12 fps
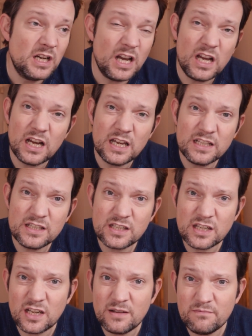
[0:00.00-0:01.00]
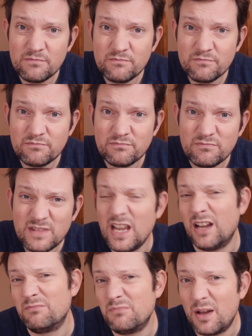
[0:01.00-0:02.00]
and um,
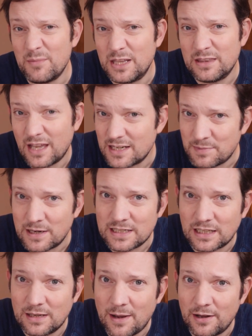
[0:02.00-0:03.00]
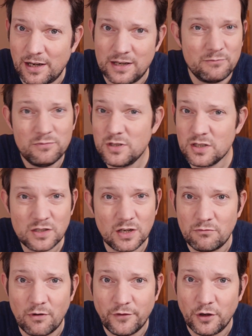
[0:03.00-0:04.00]
yeah, I mean, that's basically about it. Just going
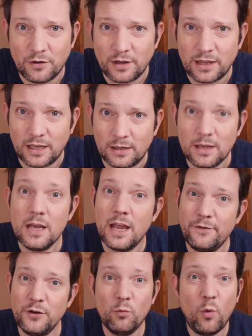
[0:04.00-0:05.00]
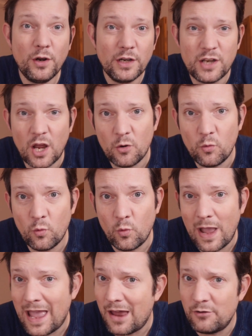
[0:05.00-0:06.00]
to review the thing. If you want to know
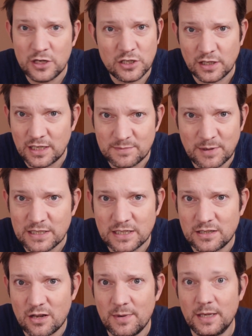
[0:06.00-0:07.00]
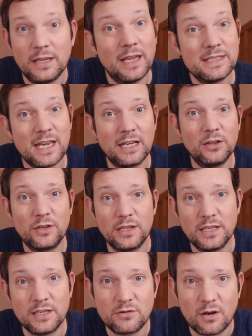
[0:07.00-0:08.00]
where each of these bits is coming, then take a look in
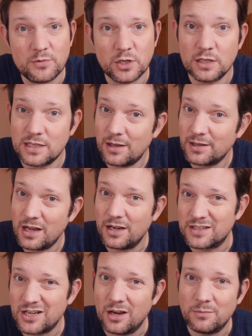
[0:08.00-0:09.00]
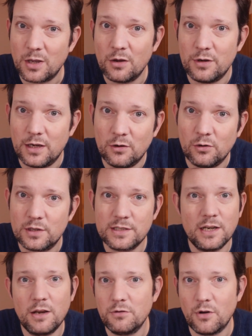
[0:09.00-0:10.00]
the description, because I'll kind of time code it all, because I
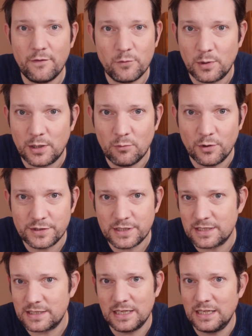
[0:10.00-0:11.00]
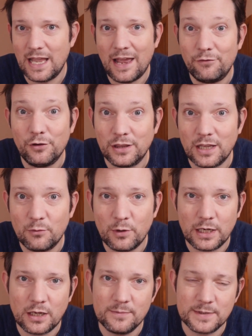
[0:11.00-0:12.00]
know not everybody wants to see everything when
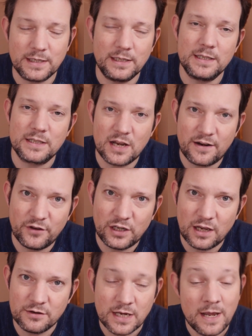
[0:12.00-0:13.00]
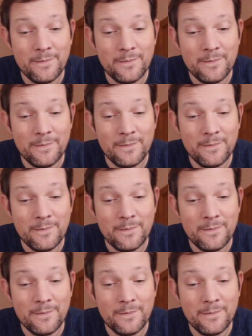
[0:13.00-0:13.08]
it comes to these kind of videos.